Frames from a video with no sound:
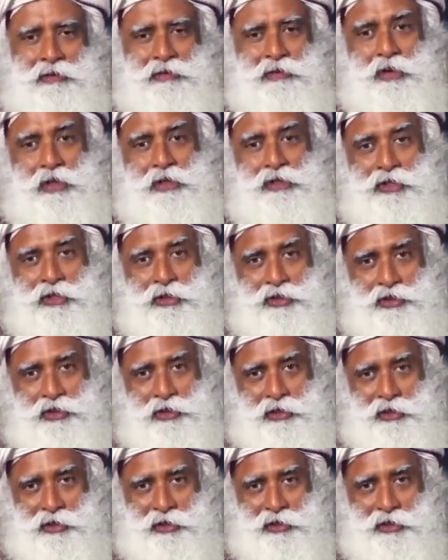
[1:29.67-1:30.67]
So
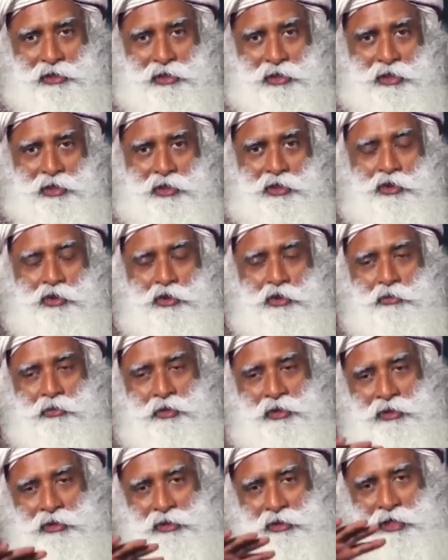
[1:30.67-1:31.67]
essentially,
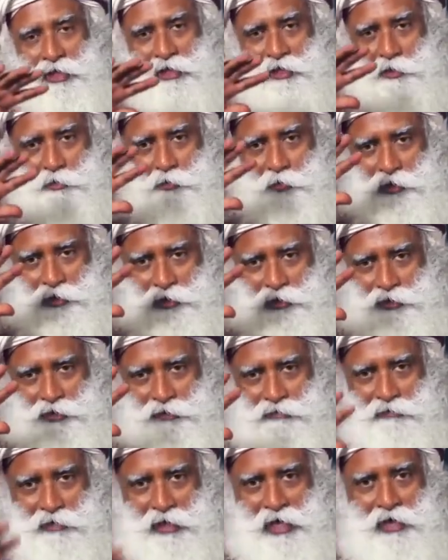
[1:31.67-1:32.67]
human experience
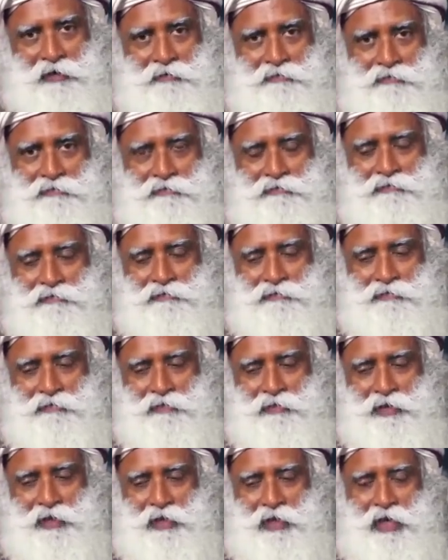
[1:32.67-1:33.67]
of life
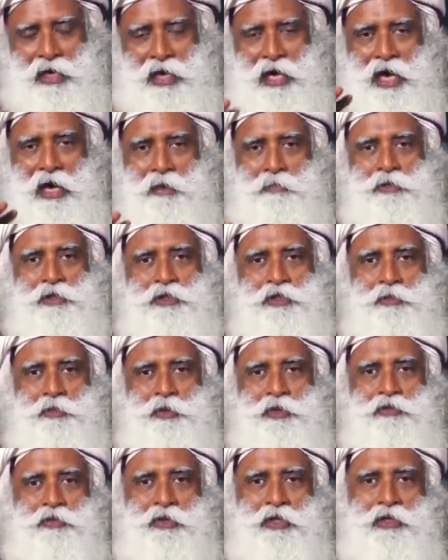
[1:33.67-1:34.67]
happens
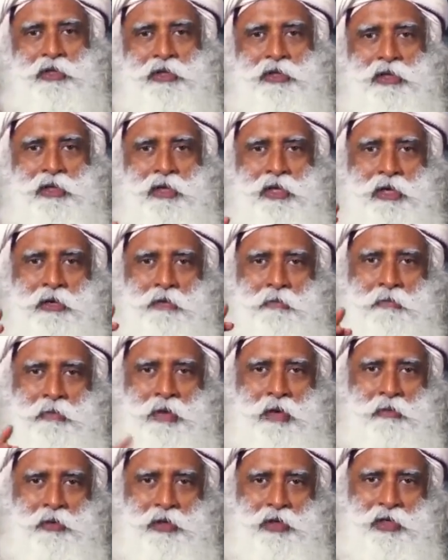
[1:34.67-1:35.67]
between
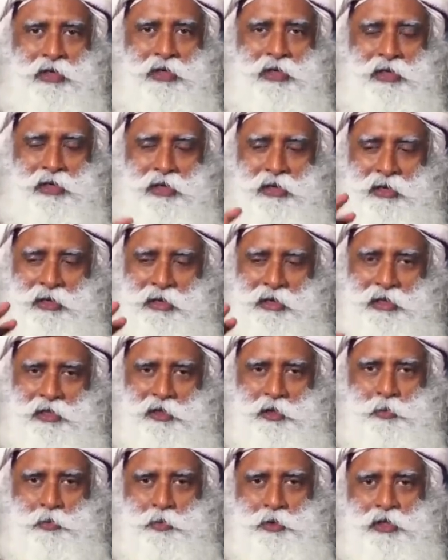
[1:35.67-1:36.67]
memory,
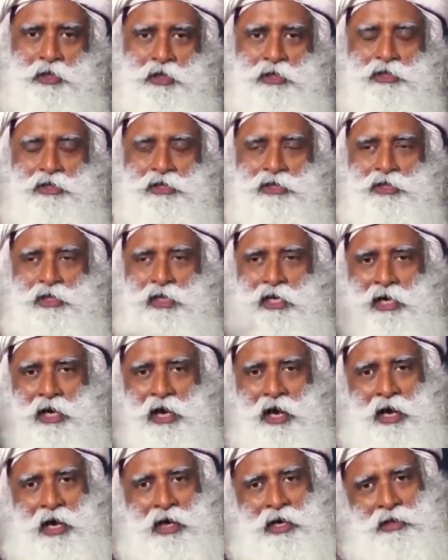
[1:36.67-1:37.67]
experience
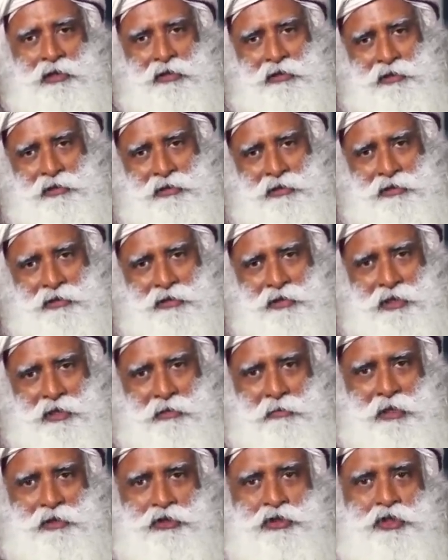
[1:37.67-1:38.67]
and
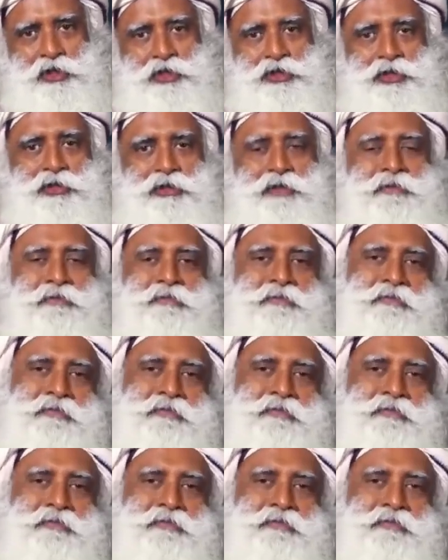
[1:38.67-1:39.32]
imagination.